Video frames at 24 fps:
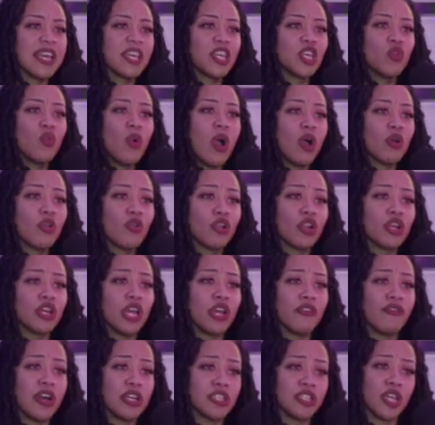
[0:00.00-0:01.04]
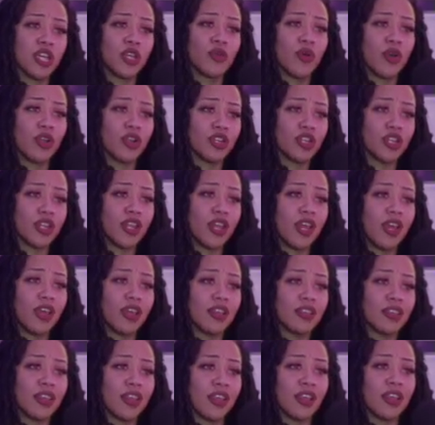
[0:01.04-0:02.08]
you out on if I take you out on a
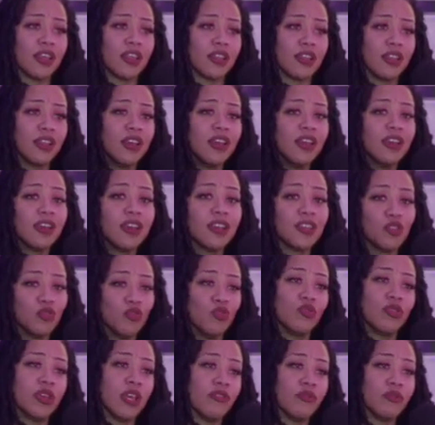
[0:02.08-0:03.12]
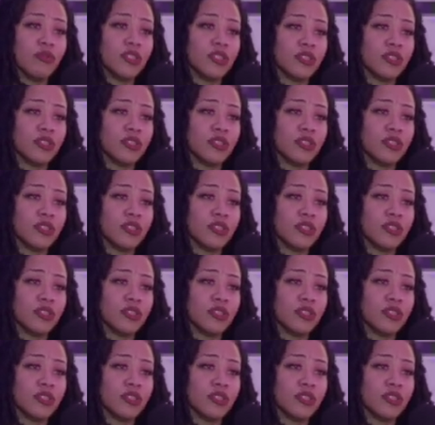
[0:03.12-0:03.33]
date, then you give me some